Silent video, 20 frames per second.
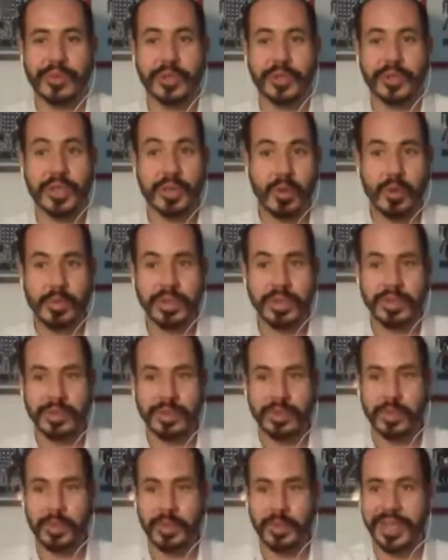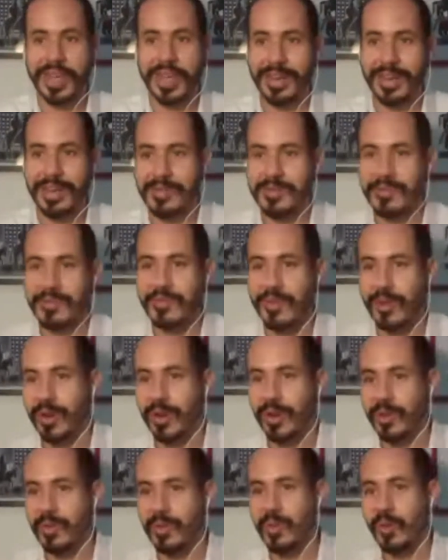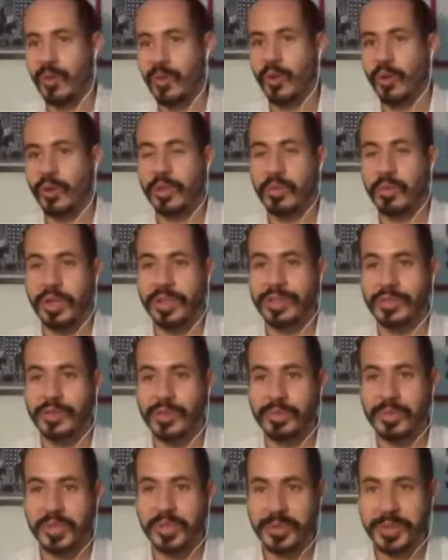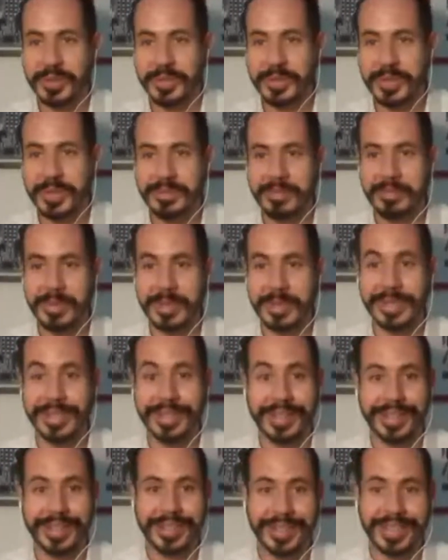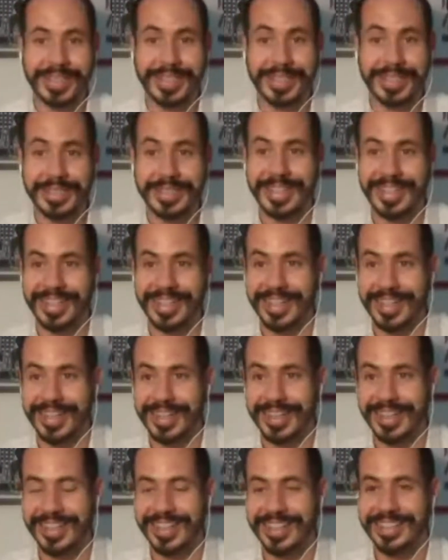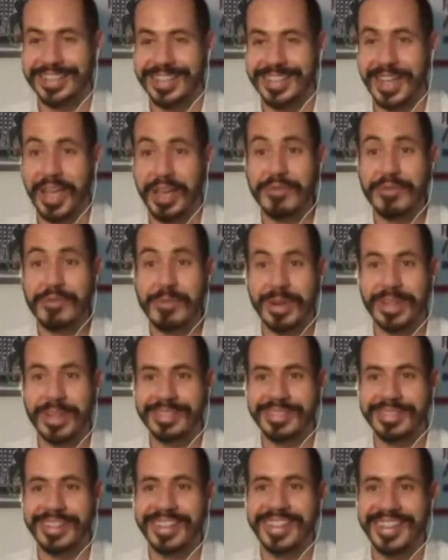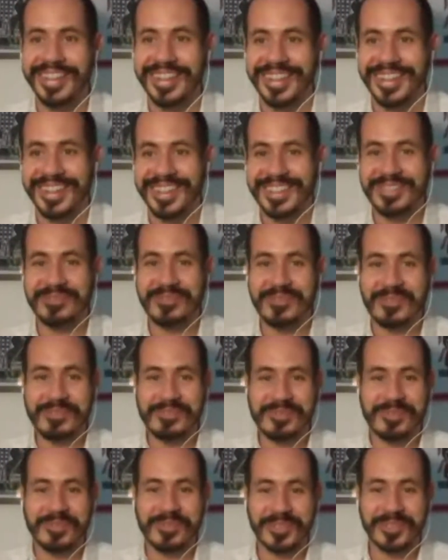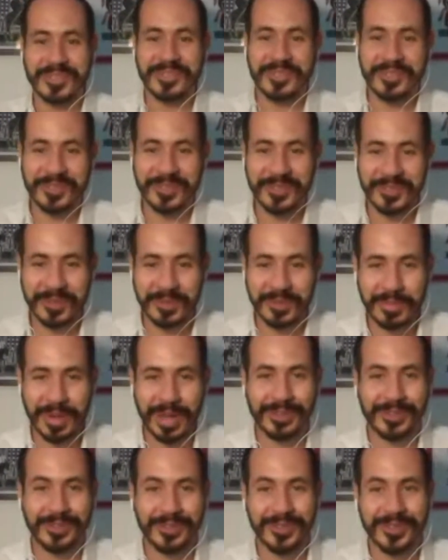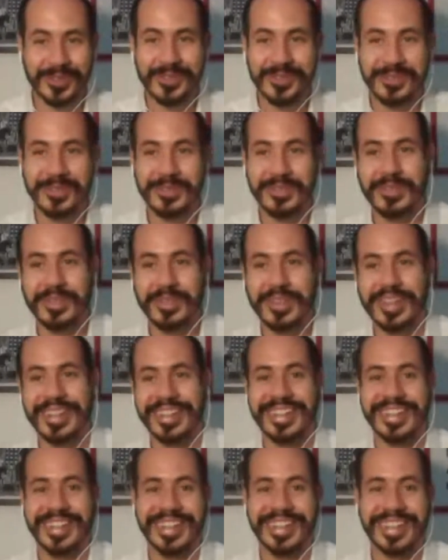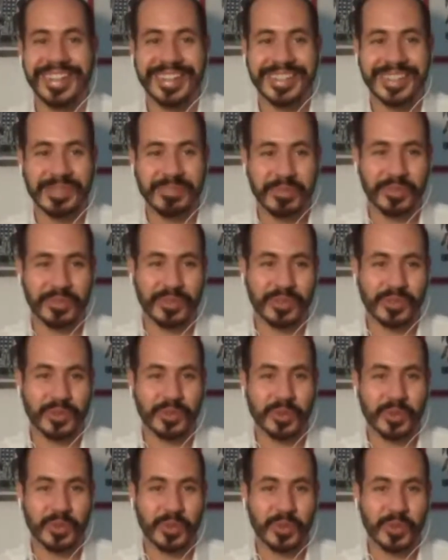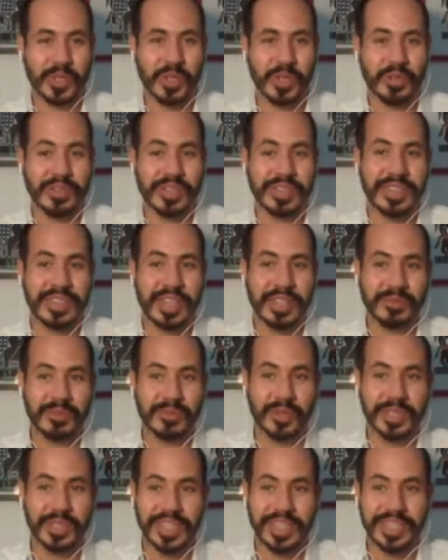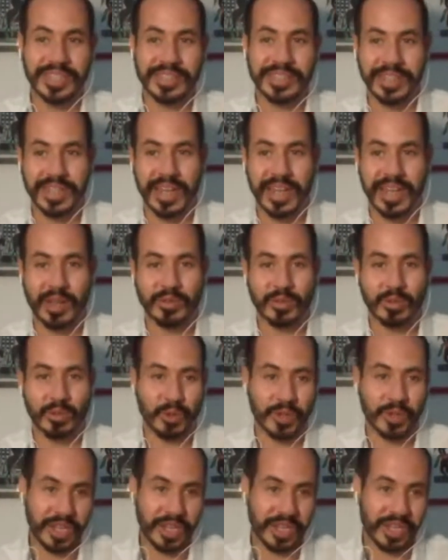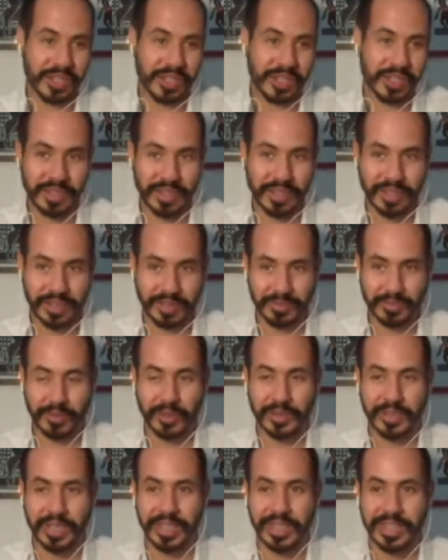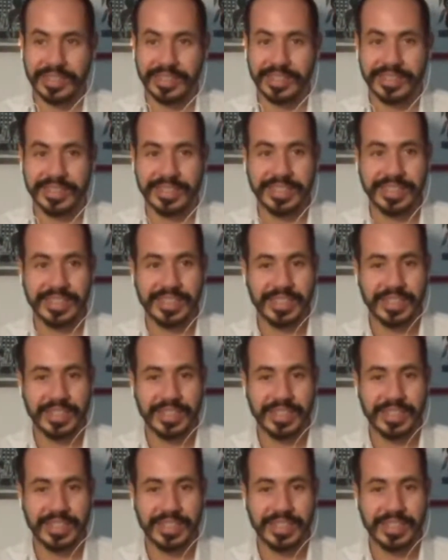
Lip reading: For the moment, we have only one subscription, but it's a heavy one. It's from Professor Martônio. It's a professor da Universidade de Fortaleza, also located in Fortaleza.